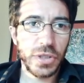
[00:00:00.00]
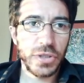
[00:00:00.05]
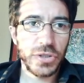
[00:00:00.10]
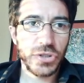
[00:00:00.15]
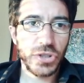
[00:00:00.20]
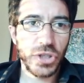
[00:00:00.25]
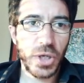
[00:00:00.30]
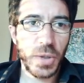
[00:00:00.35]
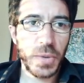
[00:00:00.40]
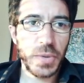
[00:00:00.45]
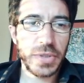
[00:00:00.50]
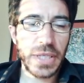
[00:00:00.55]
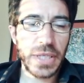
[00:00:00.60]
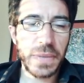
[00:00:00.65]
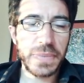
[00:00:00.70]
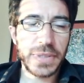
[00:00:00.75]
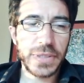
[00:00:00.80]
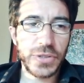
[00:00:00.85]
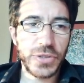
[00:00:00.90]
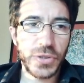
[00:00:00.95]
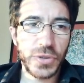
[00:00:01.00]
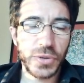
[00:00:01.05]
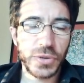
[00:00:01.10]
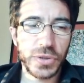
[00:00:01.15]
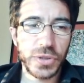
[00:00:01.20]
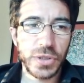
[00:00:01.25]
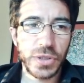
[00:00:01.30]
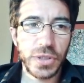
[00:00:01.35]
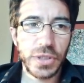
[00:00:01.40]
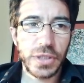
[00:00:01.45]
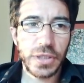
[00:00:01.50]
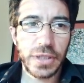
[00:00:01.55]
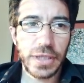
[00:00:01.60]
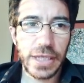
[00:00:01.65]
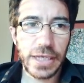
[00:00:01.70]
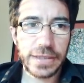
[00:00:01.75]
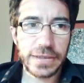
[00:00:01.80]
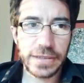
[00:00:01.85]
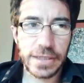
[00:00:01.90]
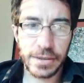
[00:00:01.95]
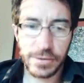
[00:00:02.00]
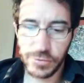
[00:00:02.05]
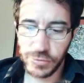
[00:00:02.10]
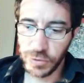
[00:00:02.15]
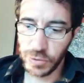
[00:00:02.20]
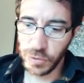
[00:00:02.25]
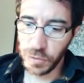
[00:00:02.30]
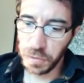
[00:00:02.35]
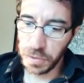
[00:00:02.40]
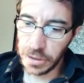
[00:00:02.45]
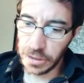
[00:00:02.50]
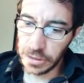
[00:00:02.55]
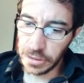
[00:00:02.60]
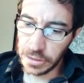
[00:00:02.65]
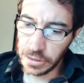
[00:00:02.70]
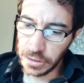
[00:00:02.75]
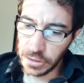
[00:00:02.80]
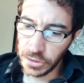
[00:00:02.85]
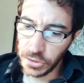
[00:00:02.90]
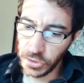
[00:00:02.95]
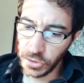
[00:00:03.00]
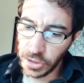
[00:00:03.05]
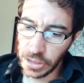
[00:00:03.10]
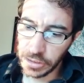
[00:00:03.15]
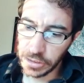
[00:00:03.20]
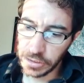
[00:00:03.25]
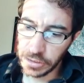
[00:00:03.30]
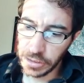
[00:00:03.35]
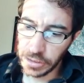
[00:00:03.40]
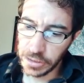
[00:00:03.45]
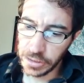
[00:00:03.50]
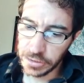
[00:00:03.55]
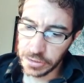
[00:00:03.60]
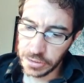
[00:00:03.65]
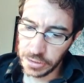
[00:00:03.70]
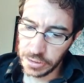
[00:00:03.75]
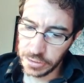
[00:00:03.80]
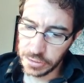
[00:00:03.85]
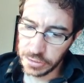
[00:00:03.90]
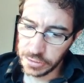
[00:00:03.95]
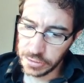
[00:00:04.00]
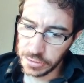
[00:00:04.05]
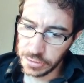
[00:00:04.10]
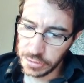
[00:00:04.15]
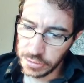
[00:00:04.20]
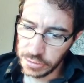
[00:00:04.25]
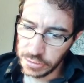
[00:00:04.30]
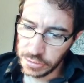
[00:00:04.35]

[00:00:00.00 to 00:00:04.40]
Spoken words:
So if you substitute that term for y, you get there exists